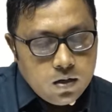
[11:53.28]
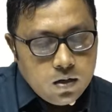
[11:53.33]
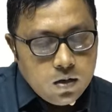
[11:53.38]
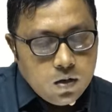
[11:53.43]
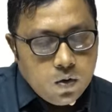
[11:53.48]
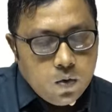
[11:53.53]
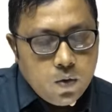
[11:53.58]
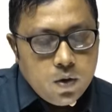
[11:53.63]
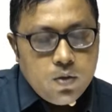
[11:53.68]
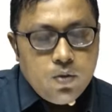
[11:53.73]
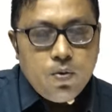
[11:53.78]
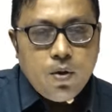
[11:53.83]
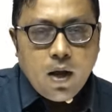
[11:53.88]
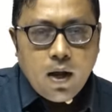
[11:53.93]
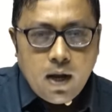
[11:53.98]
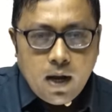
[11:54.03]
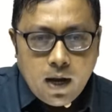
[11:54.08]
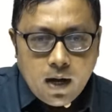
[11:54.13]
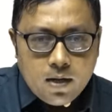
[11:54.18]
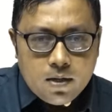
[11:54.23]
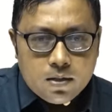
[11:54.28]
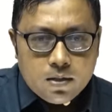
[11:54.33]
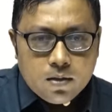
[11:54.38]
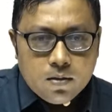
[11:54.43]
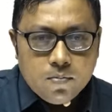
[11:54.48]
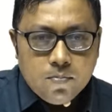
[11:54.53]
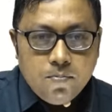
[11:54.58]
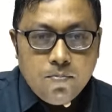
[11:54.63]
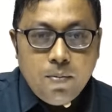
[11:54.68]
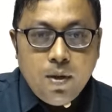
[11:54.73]
when you ask
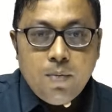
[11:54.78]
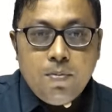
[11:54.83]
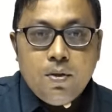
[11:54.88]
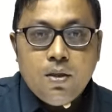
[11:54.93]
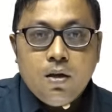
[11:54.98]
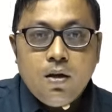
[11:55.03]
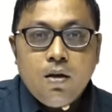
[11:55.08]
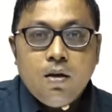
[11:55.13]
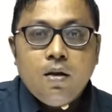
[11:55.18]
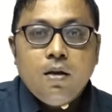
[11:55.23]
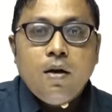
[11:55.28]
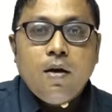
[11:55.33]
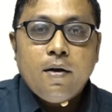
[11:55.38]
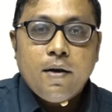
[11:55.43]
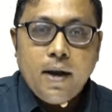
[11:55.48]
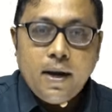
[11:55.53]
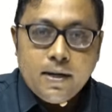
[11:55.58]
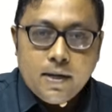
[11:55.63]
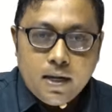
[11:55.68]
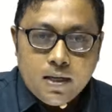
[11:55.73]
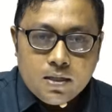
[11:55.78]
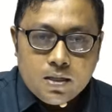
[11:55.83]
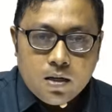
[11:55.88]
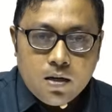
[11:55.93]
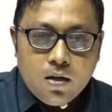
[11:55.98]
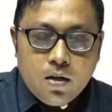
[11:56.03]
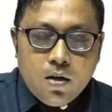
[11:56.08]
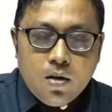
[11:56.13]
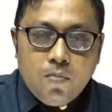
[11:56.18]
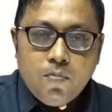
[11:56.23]
may be the right answer,
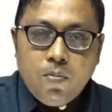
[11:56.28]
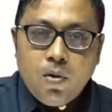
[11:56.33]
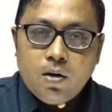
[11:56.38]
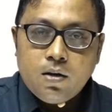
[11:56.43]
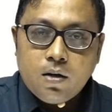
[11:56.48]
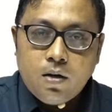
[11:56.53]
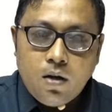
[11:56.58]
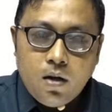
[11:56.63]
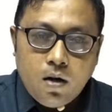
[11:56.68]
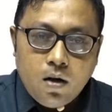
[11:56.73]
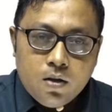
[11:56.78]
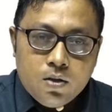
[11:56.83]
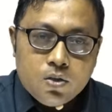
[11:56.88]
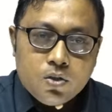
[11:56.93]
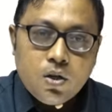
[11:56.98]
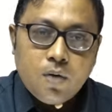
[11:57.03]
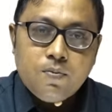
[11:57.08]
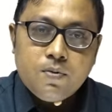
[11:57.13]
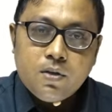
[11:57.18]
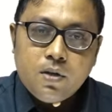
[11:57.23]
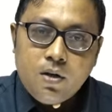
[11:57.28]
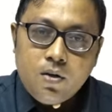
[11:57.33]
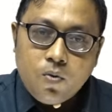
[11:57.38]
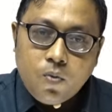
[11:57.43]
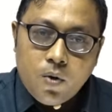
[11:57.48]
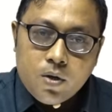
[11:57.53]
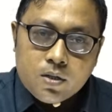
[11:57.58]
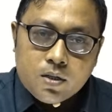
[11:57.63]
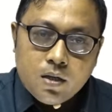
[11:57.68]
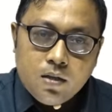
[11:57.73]
but on subsequent
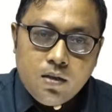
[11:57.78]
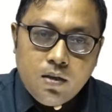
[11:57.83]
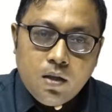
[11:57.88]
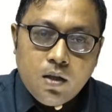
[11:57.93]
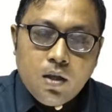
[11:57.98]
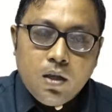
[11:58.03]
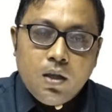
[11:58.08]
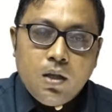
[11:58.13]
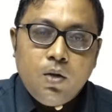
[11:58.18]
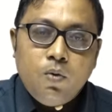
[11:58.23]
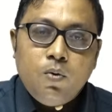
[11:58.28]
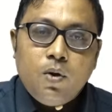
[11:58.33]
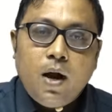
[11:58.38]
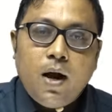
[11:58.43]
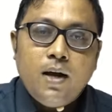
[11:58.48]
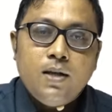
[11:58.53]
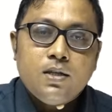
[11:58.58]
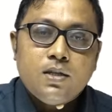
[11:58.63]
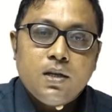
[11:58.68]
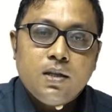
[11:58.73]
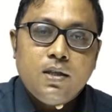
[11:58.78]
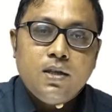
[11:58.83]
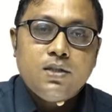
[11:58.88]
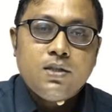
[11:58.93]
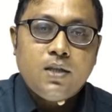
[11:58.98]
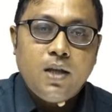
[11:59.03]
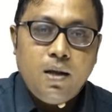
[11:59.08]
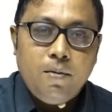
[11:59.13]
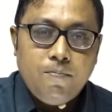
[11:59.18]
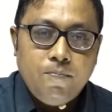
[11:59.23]
question you would answer the
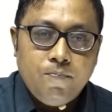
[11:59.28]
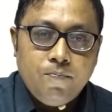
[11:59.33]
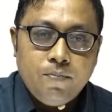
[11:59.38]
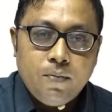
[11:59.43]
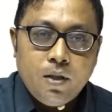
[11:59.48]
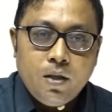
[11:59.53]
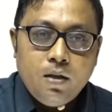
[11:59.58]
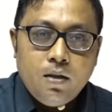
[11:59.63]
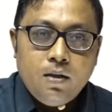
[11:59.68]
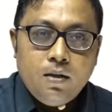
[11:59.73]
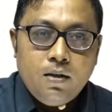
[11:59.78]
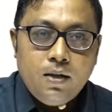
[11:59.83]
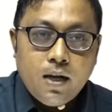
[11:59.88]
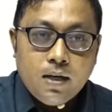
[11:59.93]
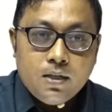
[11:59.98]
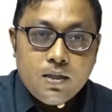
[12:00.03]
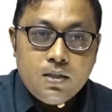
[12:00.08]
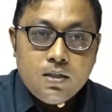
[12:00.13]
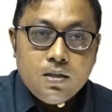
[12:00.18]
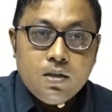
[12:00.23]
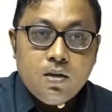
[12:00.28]
same. That is